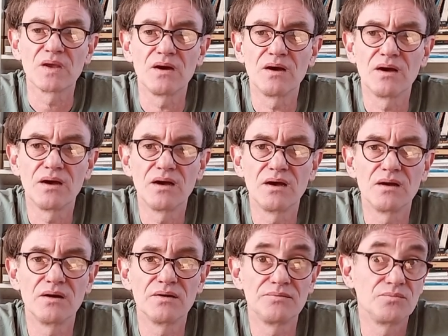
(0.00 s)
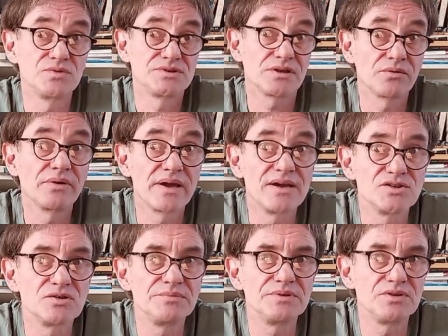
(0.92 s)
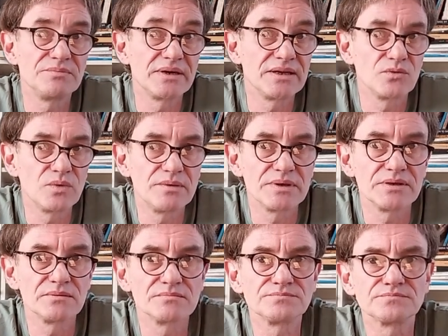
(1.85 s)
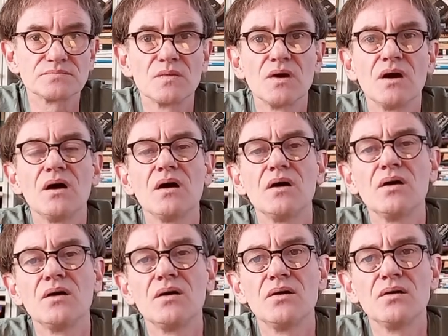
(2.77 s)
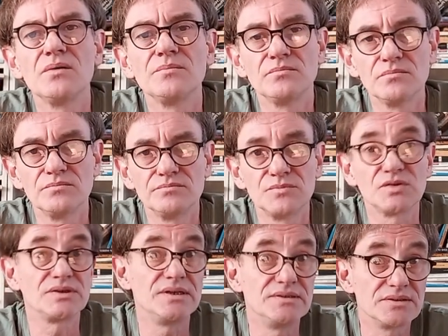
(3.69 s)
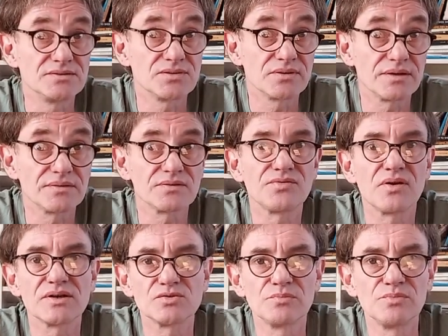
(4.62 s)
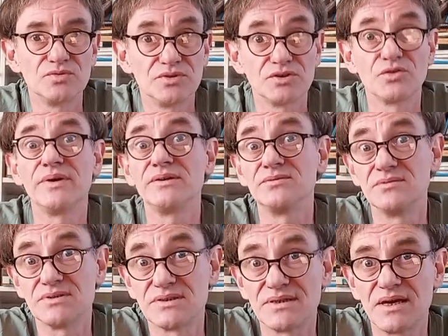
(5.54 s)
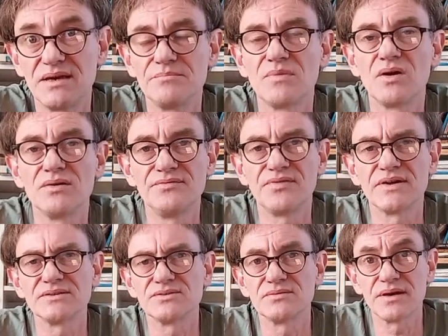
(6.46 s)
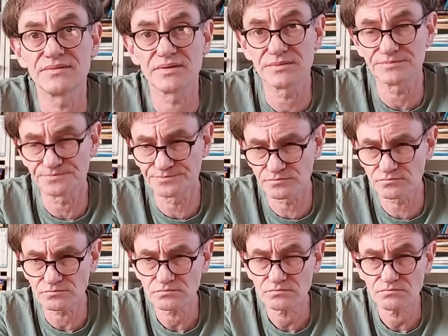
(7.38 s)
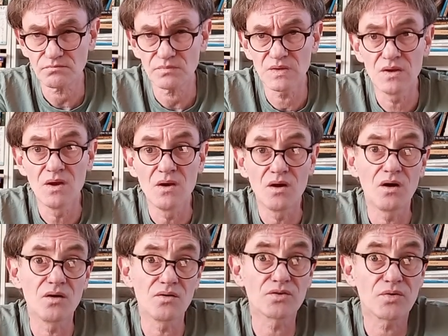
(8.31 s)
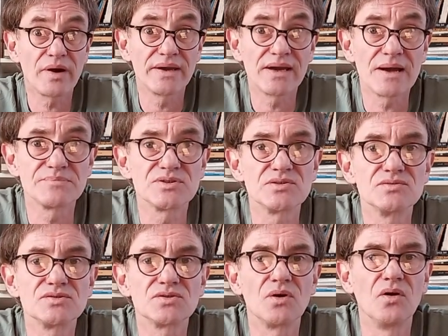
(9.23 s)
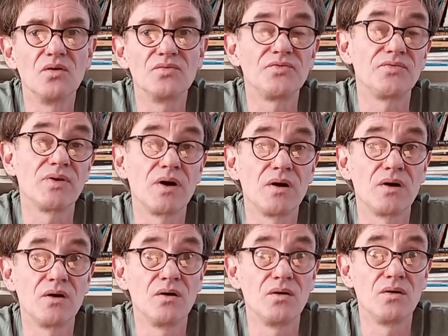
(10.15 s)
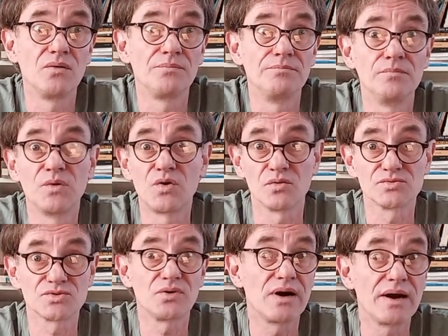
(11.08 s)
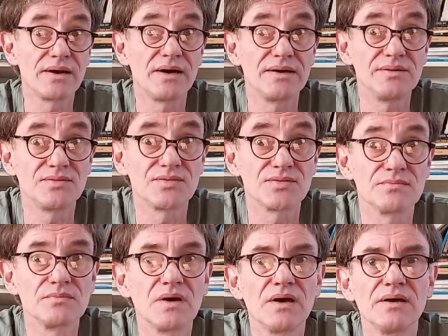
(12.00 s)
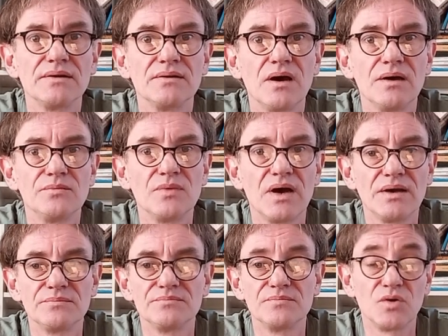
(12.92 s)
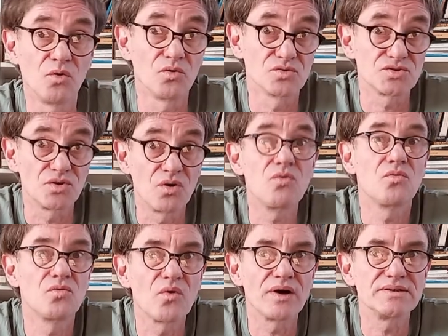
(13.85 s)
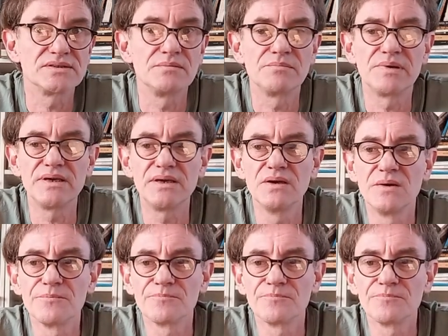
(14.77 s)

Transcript: the segregation between men and women, not eating together, for example, not going to the same events together, a crying absence of cultural highlights, and also, quite simply,